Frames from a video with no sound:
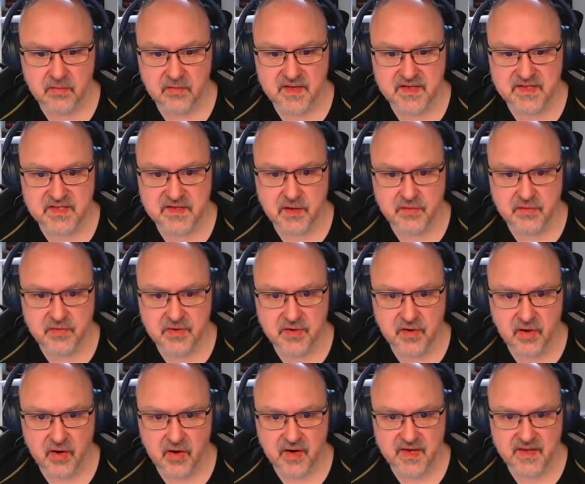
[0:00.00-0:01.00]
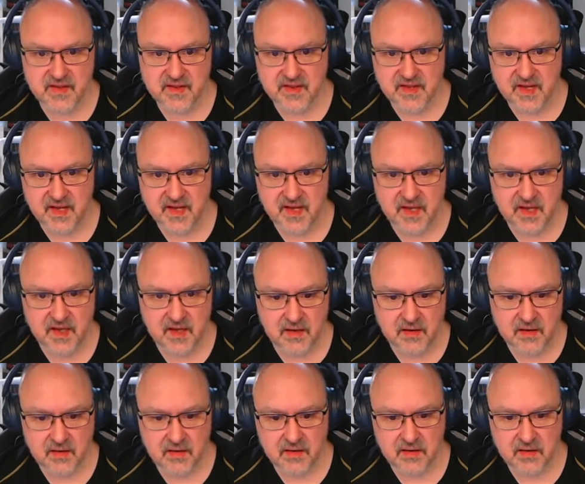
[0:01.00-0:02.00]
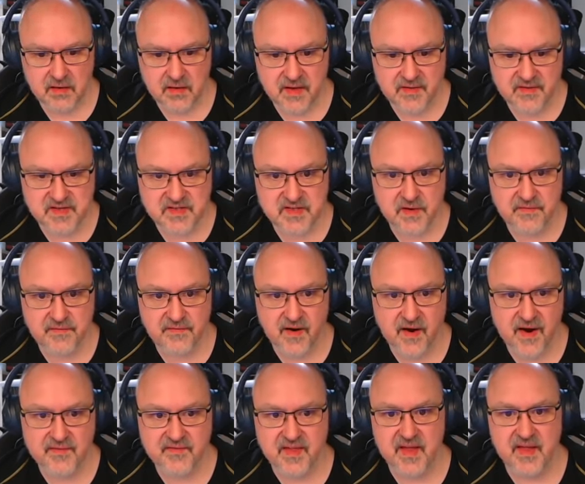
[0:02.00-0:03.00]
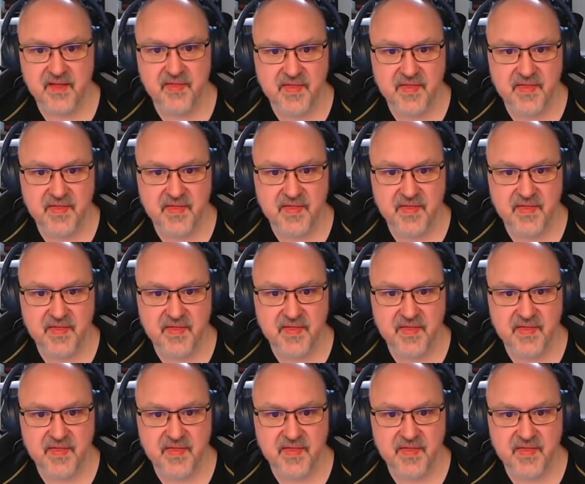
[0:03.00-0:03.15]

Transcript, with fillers: there's no nine there, and there's no five there.